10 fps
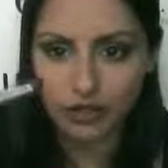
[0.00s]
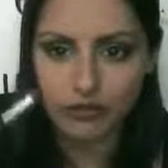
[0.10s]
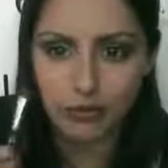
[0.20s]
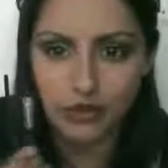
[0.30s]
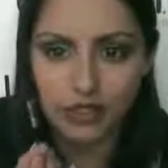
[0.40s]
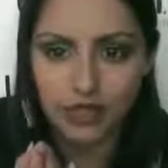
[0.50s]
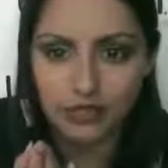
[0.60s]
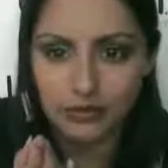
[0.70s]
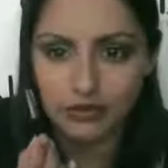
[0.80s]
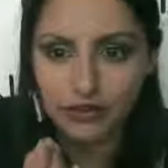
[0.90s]
If I put it
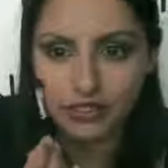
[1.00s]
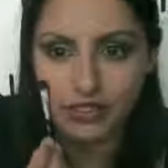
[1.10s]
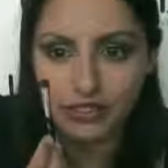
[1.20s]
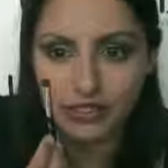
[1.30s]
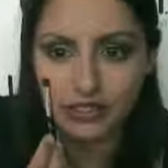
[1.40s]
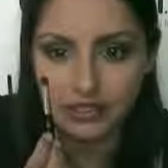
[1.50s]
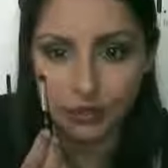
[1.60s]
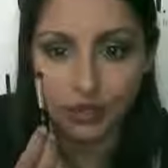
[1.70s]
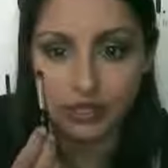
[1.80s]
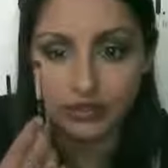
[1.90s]
against my hope, see it's
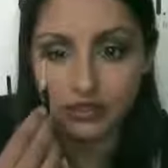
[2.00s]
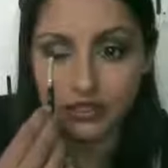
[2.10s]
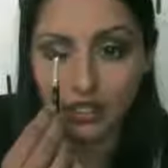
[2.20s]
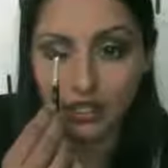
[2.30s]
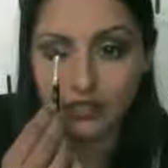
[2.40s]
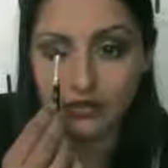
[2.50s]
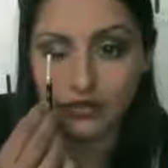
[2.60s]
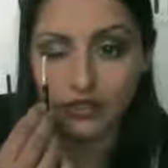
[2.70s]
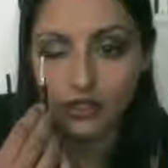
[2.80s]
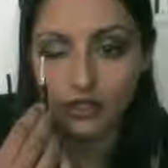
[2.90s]
quite a good size